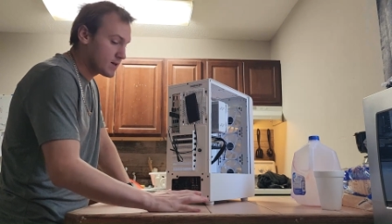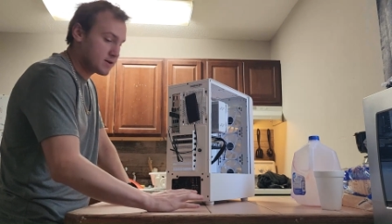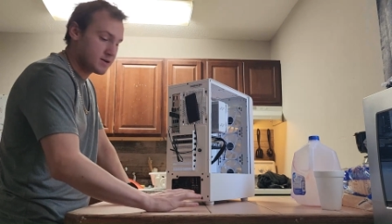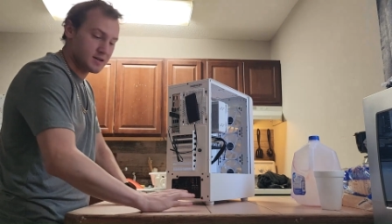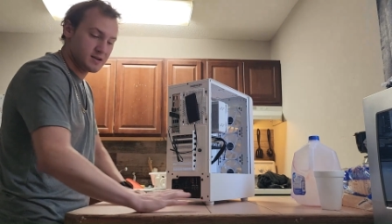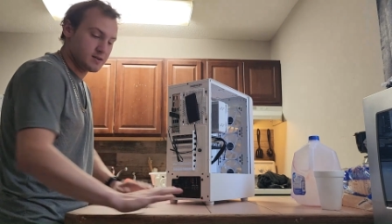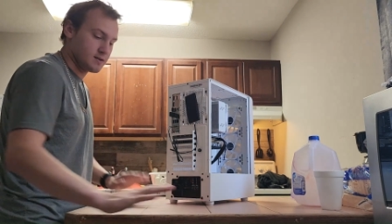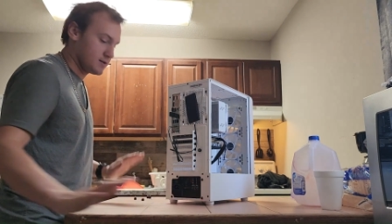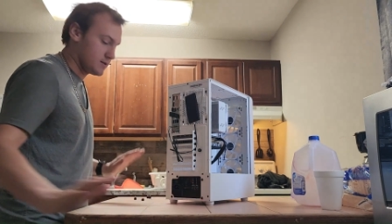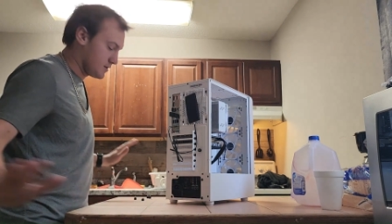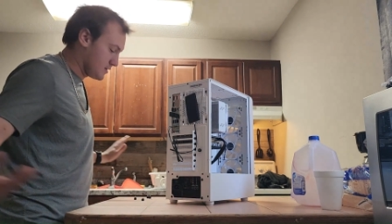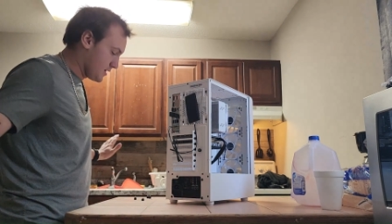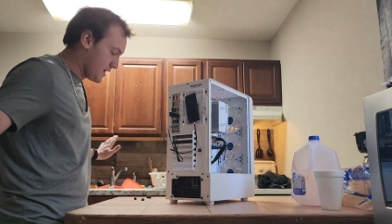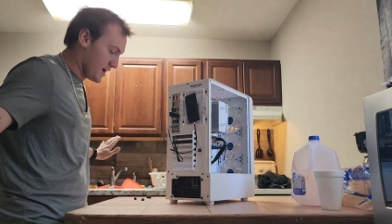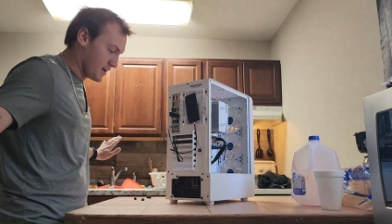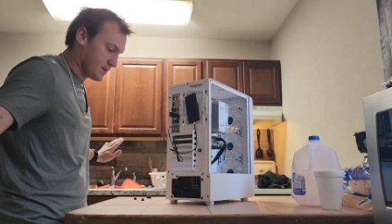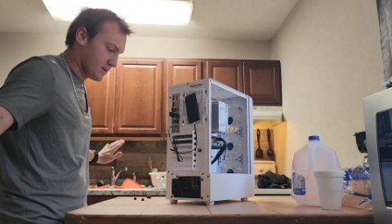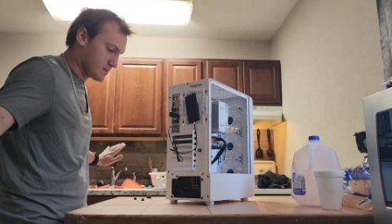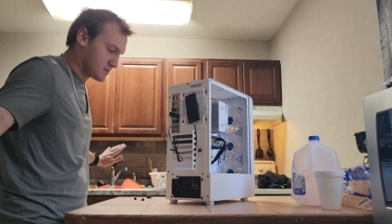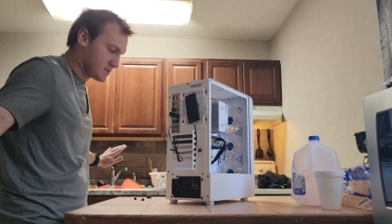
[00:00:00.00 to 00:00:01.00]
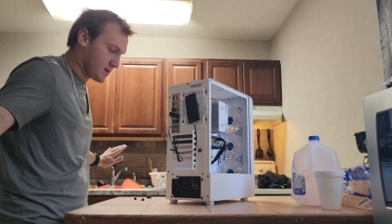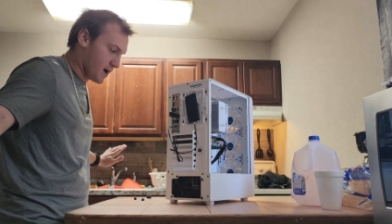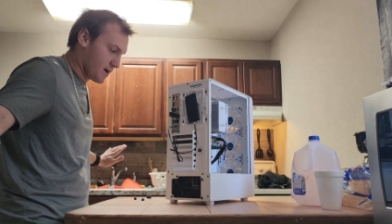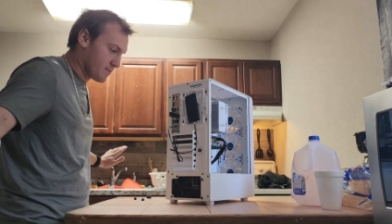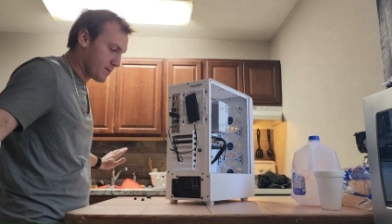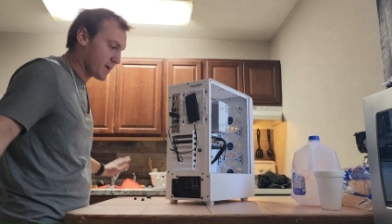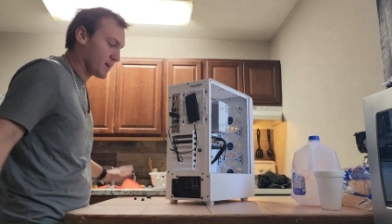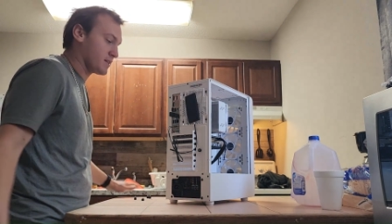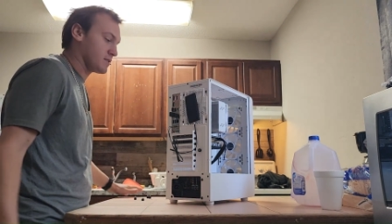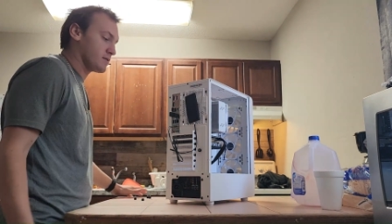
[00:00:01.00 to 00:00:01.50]
It does
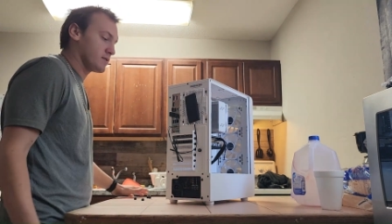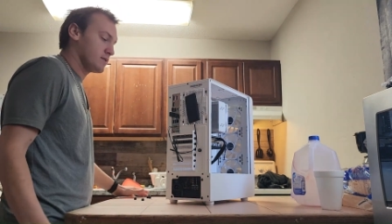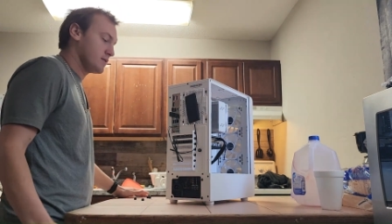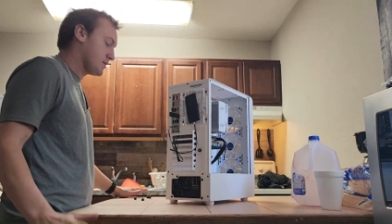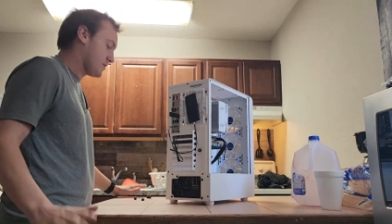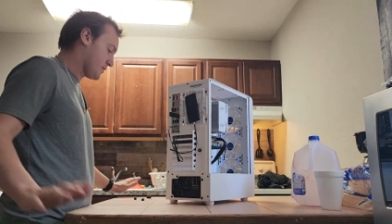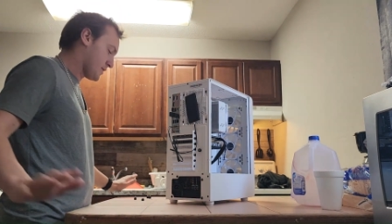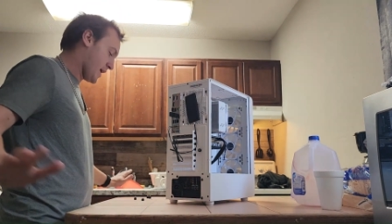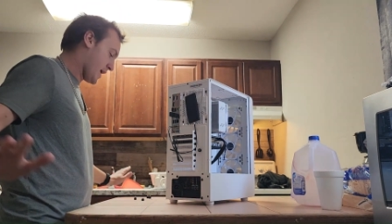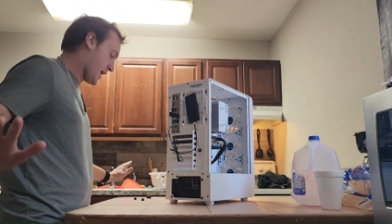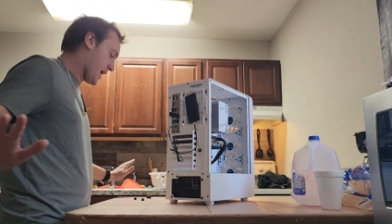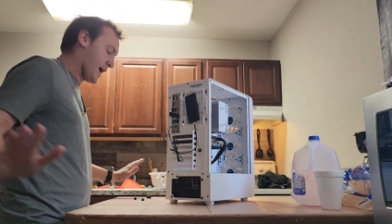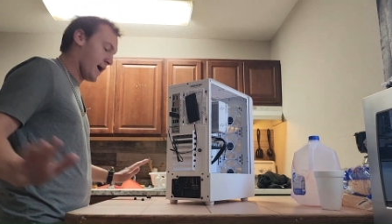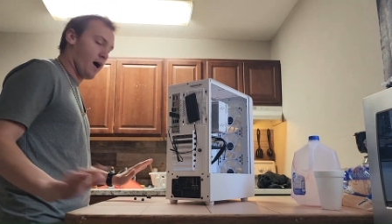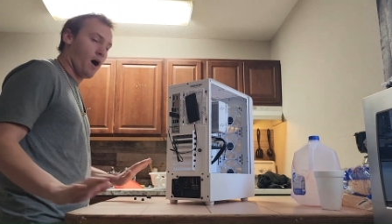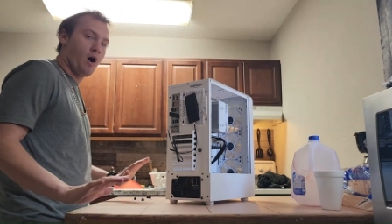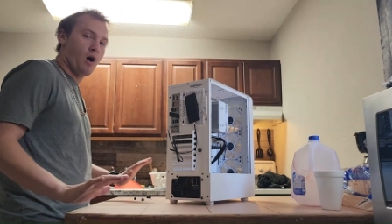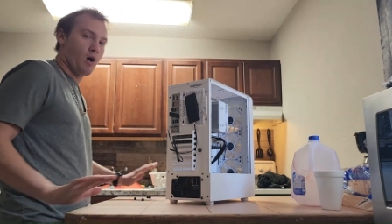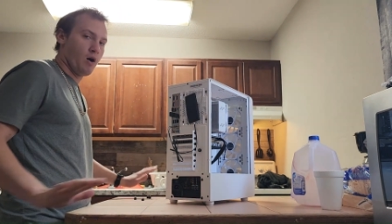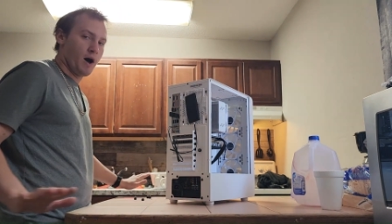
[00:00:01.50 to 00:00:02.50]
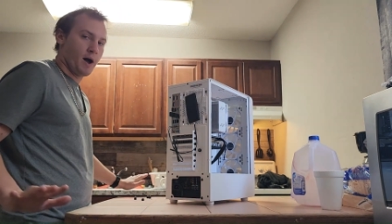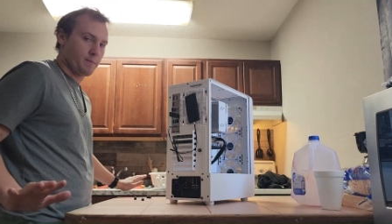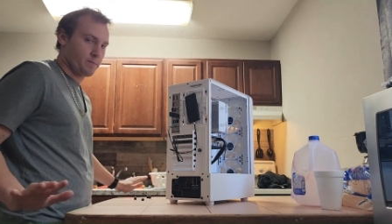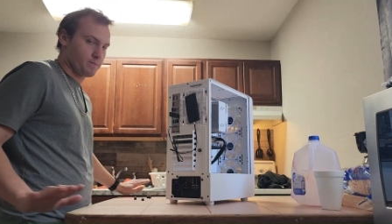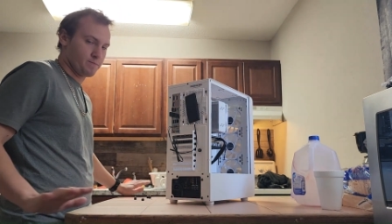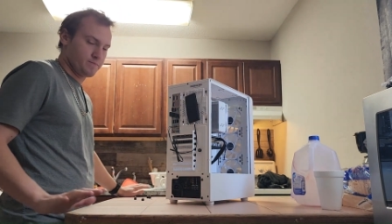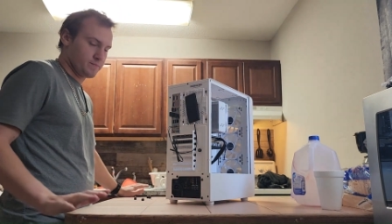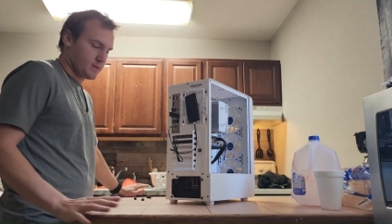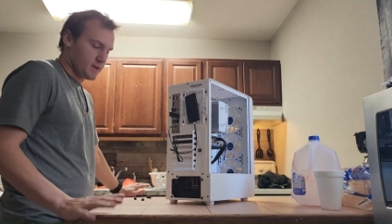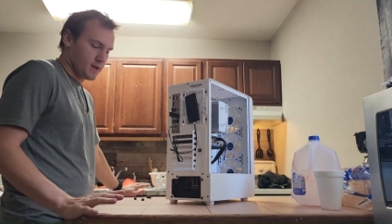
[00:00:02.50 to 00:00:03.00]
not mean that at all.